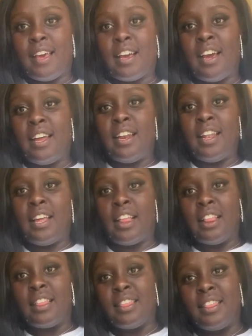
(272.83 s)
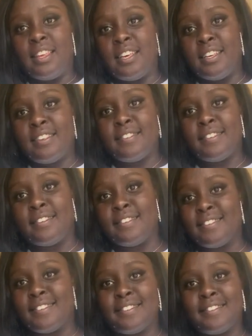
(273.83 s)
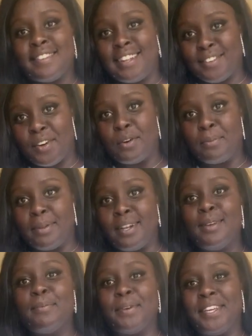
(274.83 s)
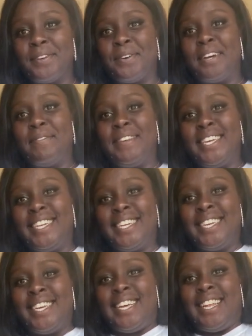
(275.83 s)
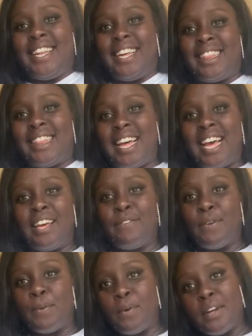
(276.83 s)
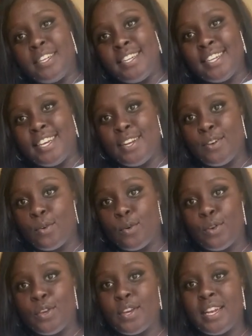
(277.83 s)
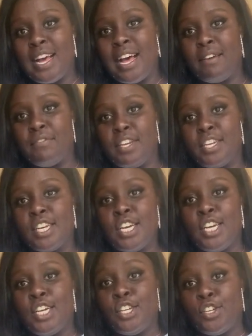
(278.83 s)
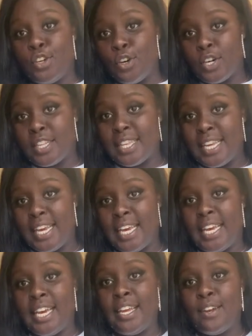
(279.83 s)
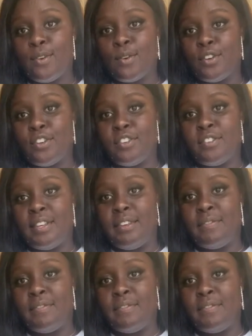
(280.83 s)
kind of like this is, that's horrible. But you know what I mean? Like that if you wanted, or you can have it tucked in, or just